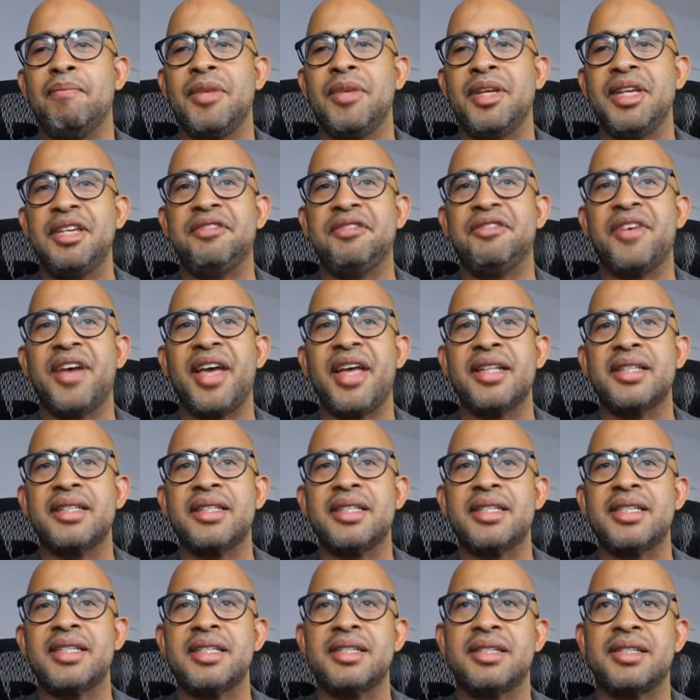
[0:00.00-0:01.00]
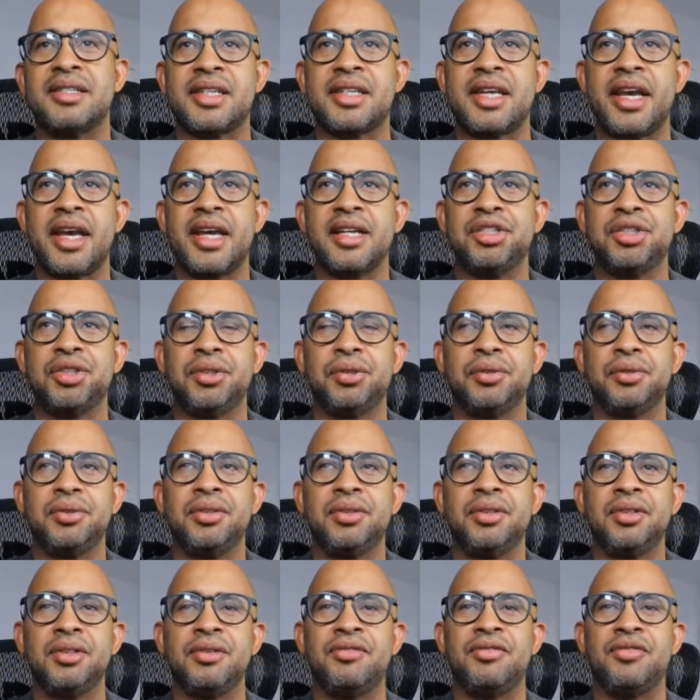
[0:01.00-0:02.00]
events scheduled
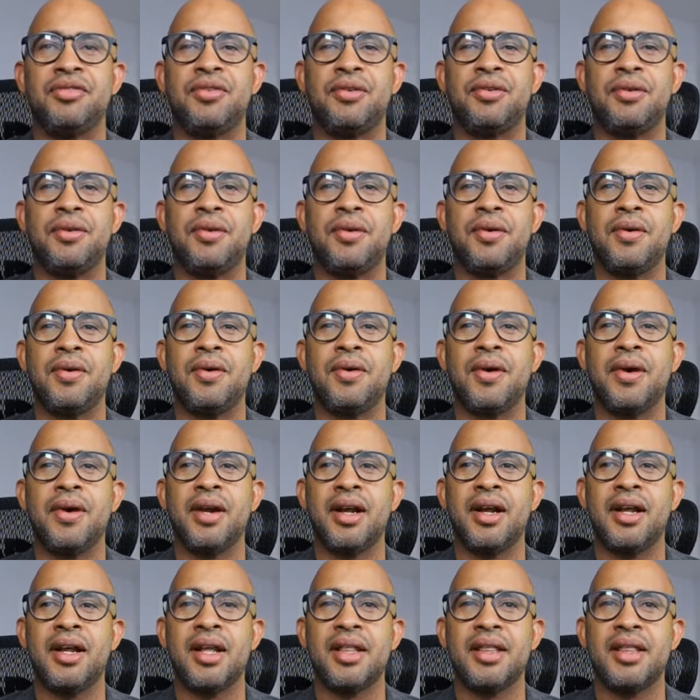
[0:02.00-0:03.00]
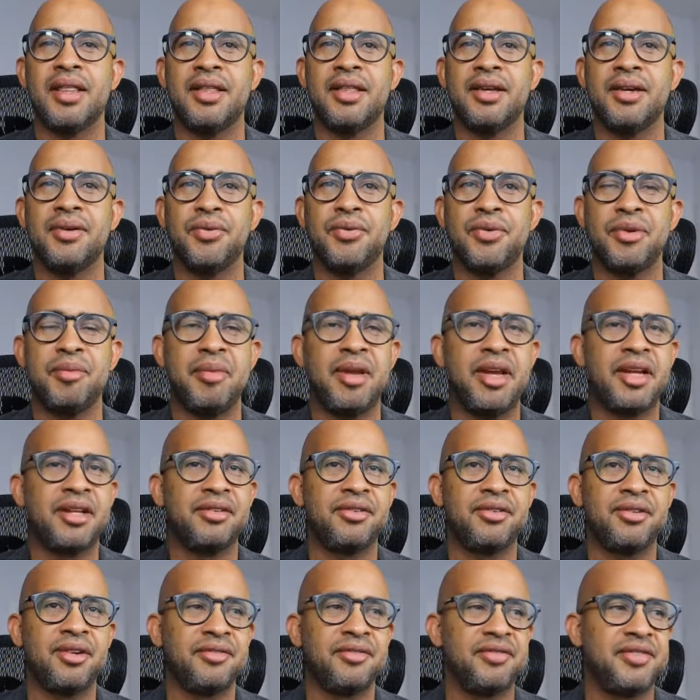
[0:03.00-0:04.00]
for the
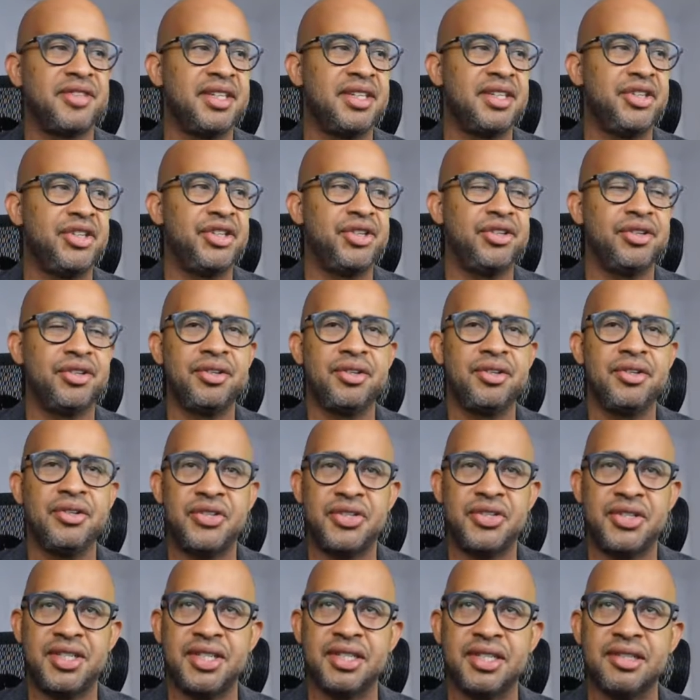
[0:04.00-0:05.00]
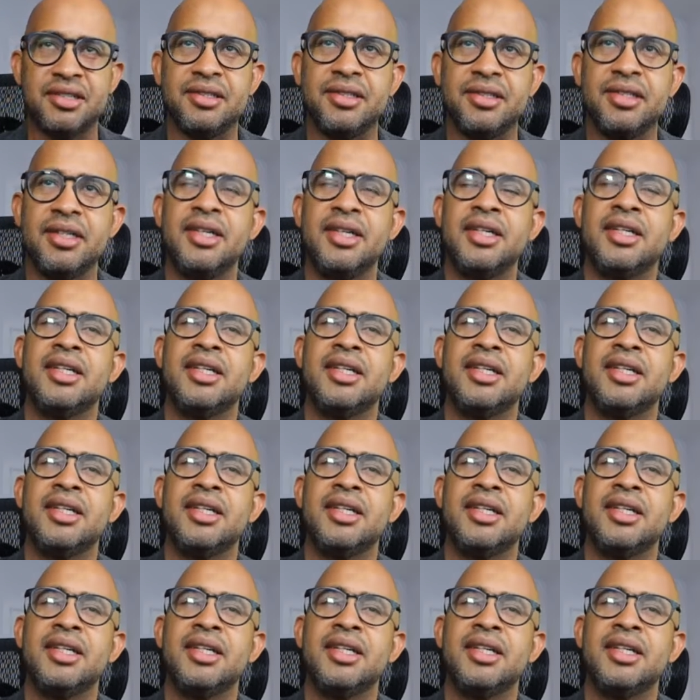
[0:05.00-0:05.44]
remainder of the year still,